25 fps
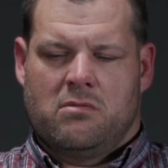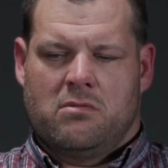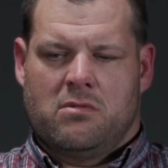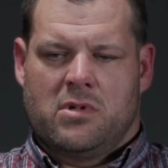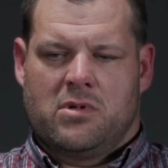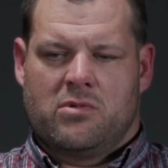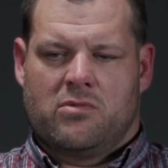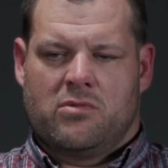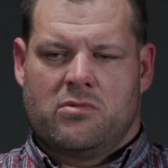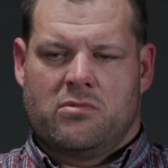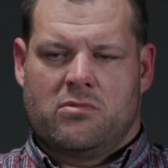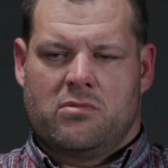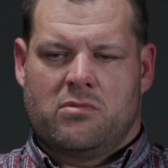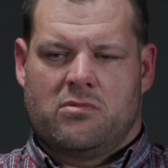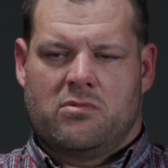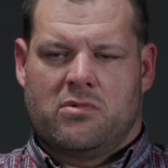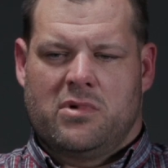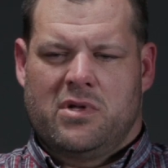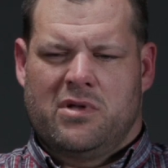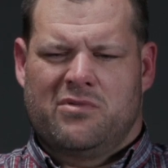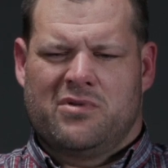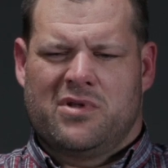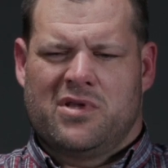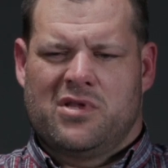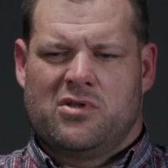when
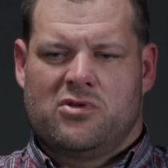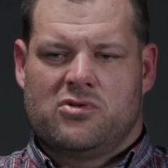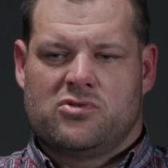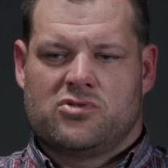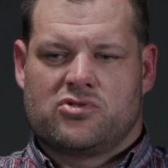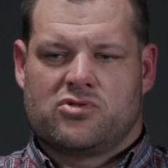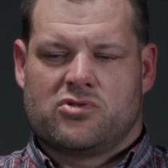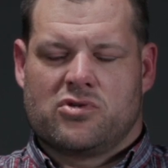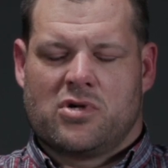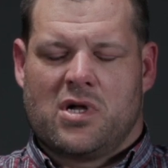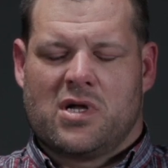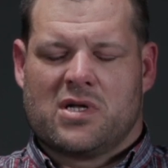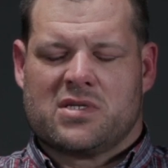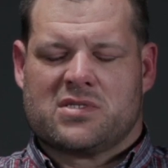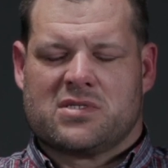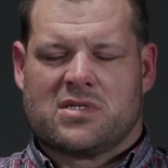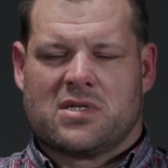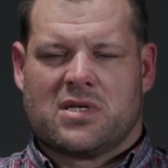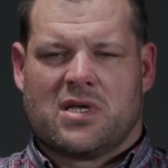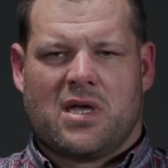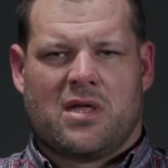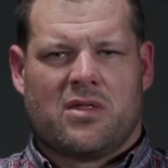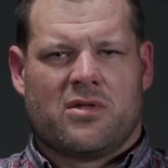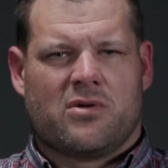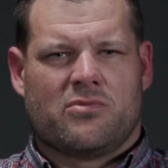we would use drugs
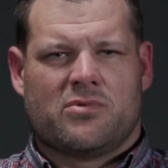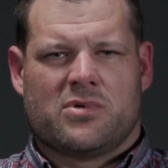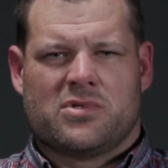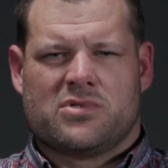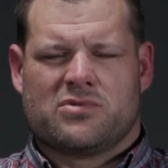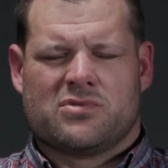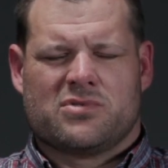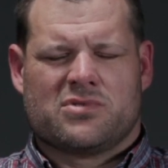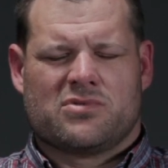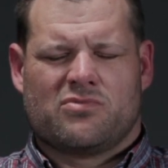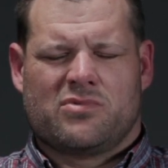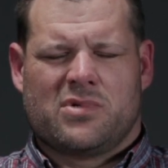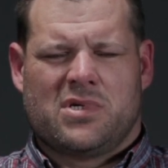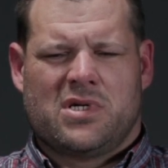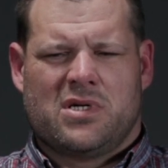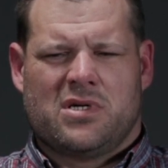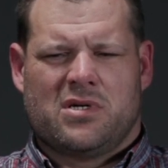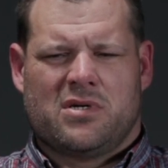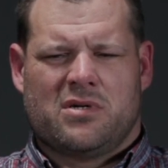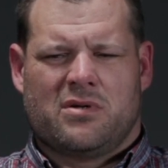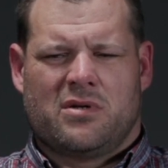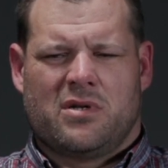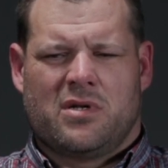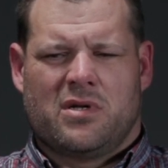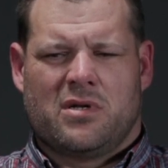together, which was
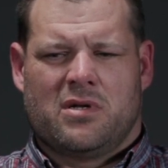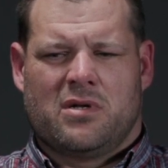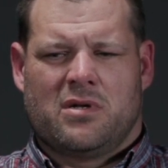weird.